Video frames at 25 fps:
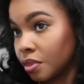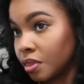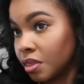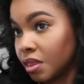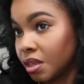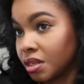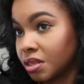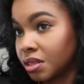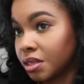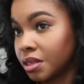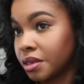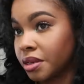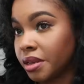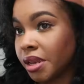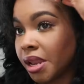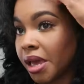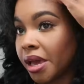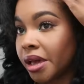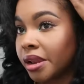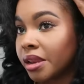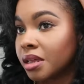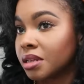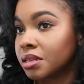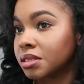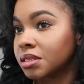this
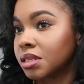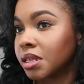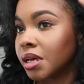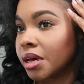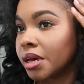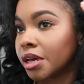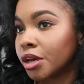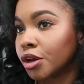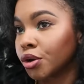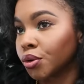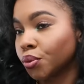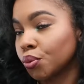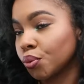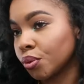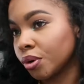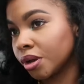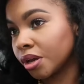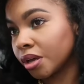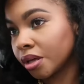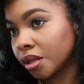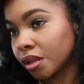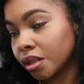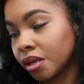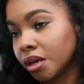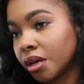net is like
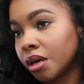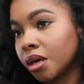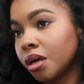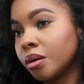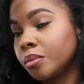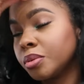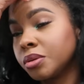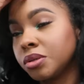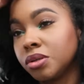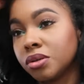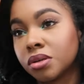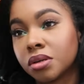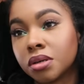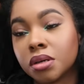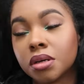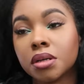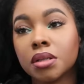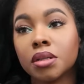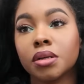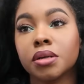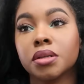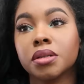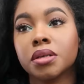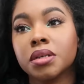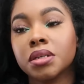wrinkling up, so you can
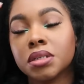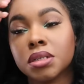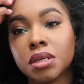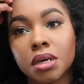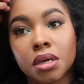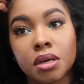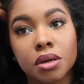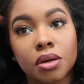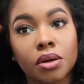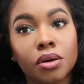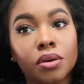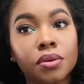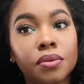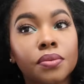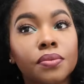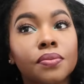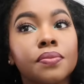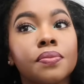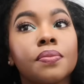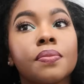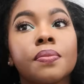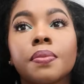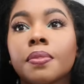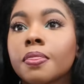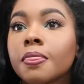clearly tell.
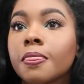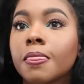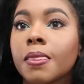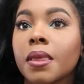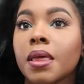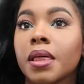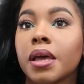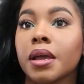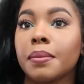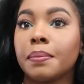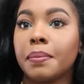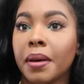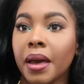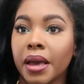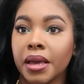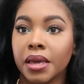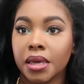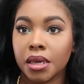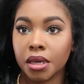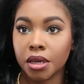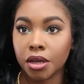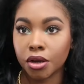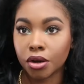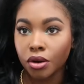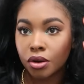Like back
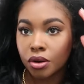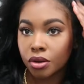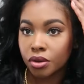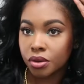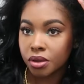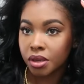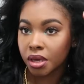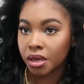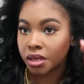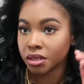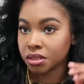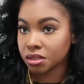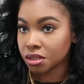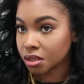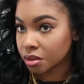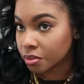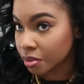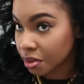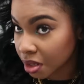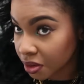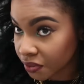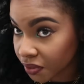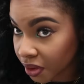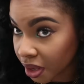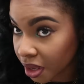here, you can't tell,
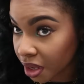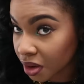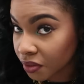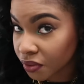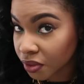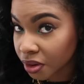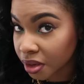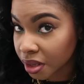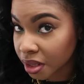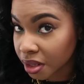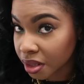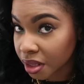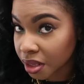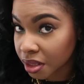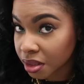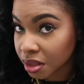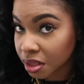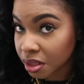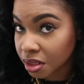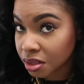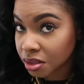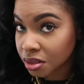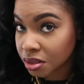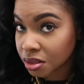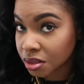but if I ever get like
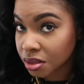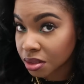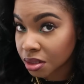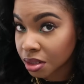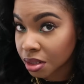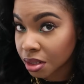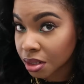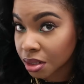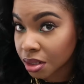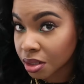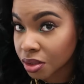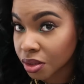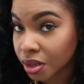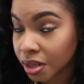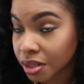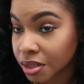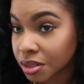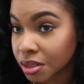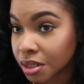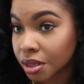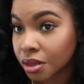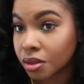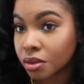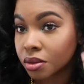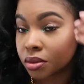this, can you
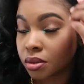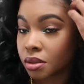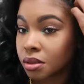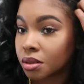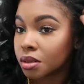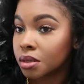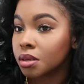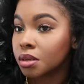guys tell?